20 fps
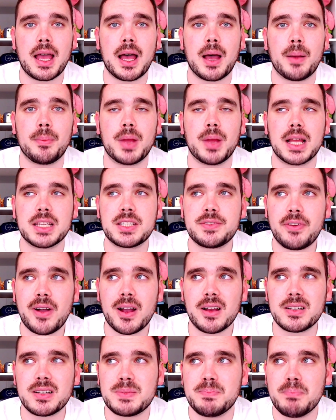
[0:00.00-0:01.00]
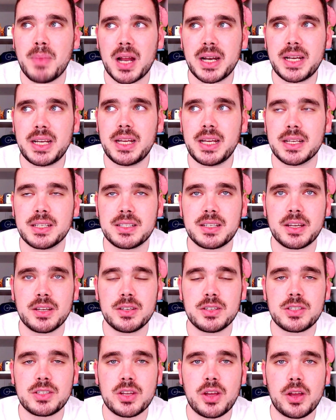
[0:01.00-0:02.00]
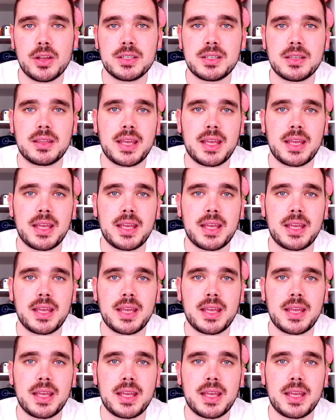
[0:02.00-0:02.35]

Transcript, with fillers: As far as money is concerned,